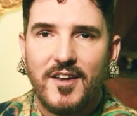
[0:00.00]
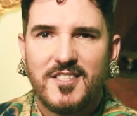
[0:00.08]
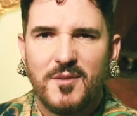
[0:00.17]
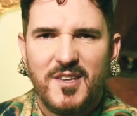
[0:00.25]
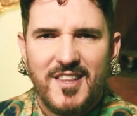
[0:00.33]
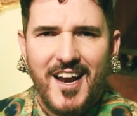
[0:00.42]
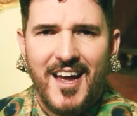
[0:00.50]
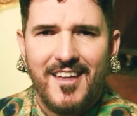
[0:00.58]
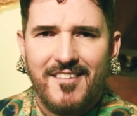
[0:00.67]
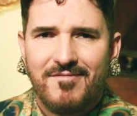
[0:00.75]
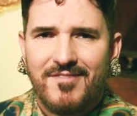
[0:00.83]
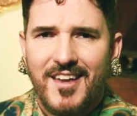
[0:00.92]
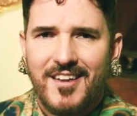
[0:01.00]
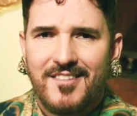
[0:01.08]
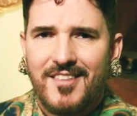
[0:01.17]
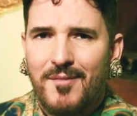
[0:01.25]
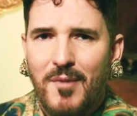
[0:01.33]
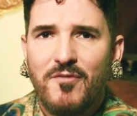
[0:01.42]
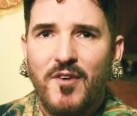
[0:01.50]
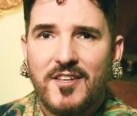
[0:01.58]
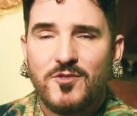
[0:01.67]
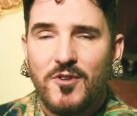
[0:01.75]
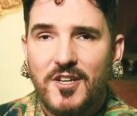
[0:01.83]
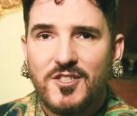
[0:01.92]
It's something that I think that my
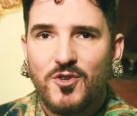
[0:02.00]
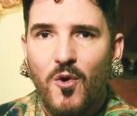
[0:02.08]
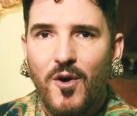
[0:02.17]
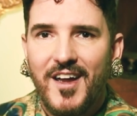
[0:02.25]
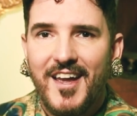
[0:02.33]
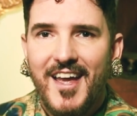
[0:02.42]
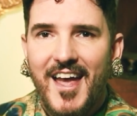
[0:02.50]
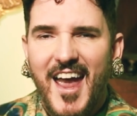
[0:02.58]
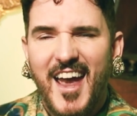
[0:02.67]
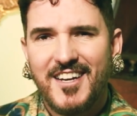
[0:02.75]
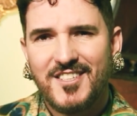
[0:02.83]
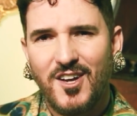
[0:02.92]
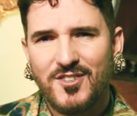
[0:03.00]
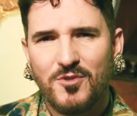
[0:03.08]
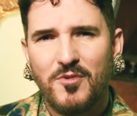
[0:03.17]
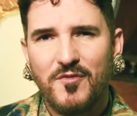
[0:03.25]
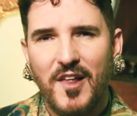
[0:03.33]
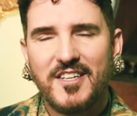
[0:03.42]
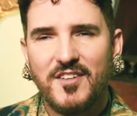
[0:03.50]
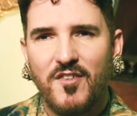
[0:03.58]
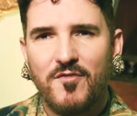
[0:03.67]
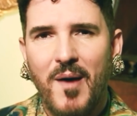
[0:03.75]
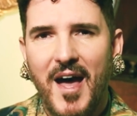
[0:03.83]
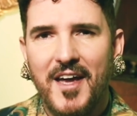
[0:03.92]
friends will enjoy, and it's also reflective
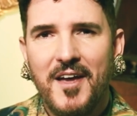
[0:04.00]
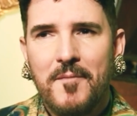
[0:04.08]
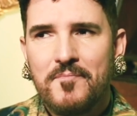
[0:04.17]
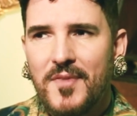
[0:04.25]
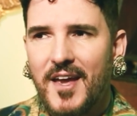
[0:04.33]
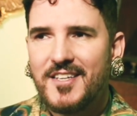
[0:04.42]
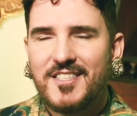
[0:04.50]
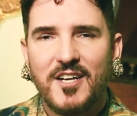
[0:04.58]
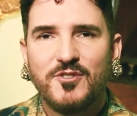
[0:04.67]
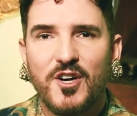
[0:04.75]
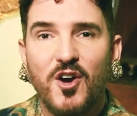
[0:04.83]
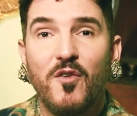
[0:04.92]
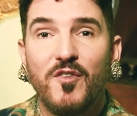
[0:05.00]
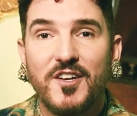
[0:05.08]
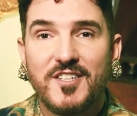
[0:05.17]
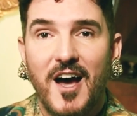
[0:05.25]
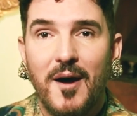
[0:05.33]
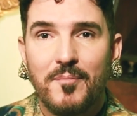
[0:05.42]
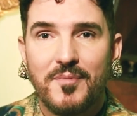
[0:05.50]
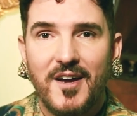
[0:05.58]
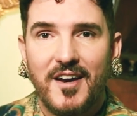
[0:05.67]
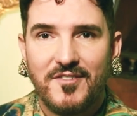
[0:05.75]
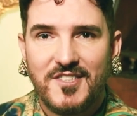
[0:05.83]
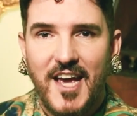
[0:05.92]
of my eccentric, over-the-top
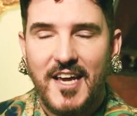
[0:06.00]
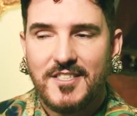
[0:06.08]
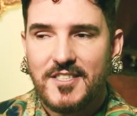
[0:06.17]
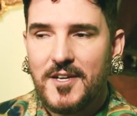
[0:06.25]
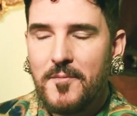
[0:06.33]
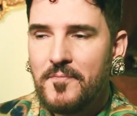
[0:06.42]
kind of taste.